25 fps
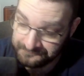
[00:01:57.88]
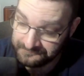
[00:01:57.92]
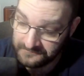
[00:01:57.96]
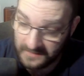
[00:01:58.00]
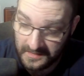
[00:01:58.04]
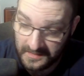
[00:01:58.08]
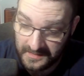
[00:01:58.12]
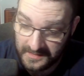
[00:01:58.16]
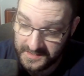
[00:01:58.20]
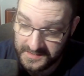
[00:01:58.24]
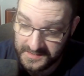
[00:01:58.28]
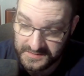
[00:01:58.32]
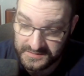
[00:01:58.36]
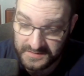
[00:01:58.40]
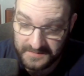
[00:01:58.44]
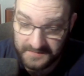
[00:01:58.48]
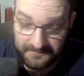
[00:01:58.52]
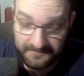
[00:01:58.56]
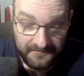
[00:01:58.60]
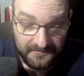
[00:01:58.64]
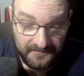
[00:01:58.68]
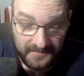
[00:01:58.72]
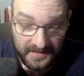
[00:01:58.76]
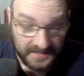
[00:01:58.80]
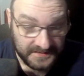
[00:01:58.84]
I enjoy
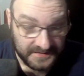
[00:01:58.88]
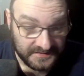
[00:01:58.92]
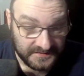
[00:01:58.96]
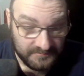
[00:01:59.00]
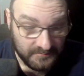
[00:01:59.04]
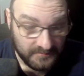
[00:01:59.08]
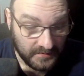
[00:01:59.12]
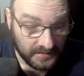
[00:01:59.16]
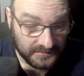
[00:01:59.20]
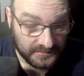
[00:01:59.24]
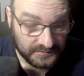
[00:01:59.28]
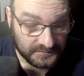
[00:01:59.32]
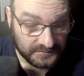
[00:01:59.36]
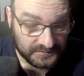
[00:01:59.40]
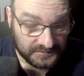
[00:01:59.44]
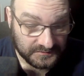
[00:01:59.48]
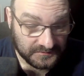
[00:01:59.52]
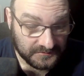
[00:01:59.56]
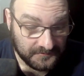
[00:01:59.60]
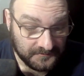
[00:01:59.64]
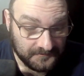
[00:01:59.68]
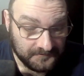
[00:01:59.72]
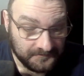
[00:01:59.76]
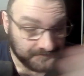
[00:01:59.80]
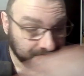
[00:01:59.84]
painting models.
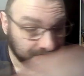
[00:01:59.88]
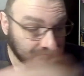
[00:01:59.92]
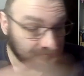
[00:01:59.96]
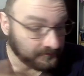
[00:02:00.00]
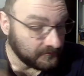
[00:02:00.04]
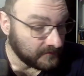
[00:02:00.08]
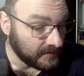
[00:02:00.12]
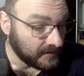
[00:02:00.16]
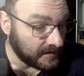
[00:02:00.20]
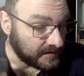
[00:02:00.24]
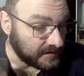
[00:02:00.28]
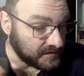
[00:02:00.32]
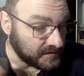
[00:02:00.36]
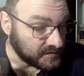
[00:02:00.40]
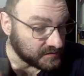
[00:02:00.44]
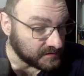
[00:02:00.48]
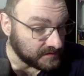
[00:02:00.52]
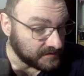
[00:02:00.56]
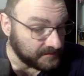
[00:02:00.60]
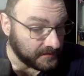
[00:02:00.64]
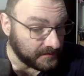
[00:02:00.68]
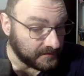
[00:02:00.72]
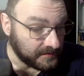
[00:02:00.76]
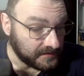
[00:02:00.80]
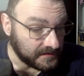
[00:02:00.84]
I enjoy
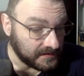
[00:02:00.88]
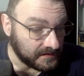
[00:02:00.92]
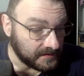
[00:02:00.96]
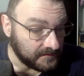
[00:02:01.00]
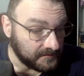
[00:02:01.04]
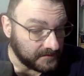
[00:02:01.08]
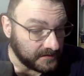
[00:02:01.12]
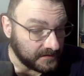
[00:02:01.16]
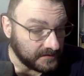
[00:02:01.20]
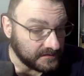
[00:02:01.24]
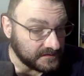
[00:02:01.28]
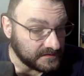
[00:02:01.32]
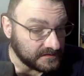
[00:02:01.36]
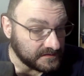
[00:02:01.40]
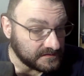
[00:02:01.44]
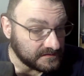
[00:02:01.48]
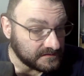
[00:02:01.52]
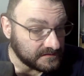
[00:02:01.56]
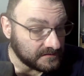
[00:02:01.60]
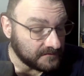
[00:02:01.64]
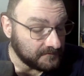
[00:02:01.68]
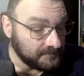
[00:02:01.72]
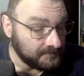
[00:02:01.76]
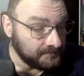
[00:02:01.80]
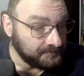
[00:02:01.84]
building computers.
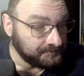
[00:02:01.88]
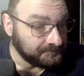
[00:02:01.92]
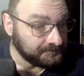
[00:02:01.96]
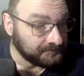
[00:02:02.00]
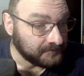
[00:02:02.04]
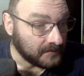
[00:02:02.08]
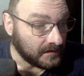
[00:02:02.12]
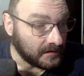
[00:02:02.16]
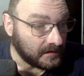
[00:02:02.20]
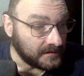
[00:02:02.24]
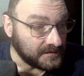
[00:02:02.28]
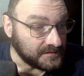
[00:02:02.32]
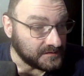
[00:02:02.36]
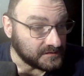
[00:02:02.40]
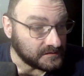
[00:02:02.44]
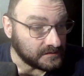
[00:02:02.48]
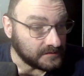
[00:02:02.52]
I enjoy